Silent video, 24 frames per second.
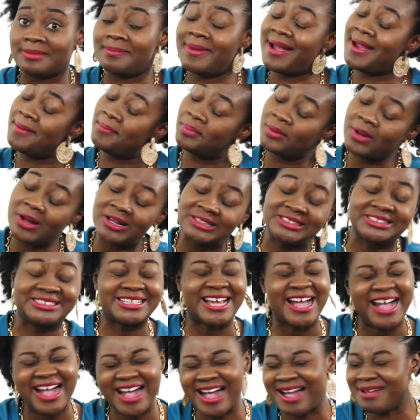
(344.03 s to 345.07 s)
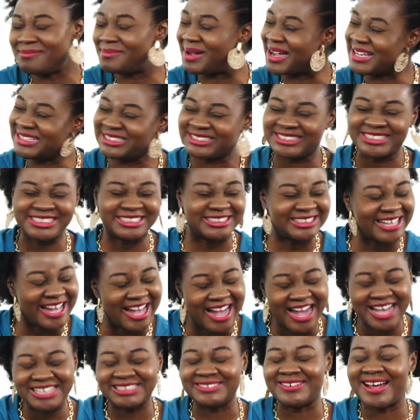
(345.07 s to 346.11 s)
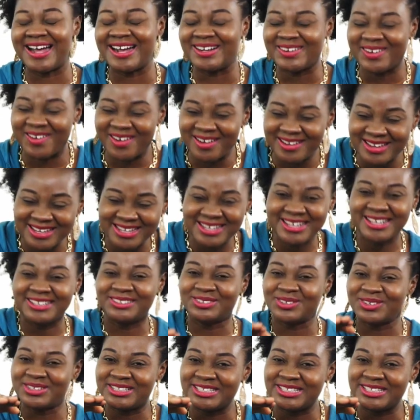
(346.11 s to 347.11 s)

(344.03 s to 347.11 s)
My brother, my sister, as we are going into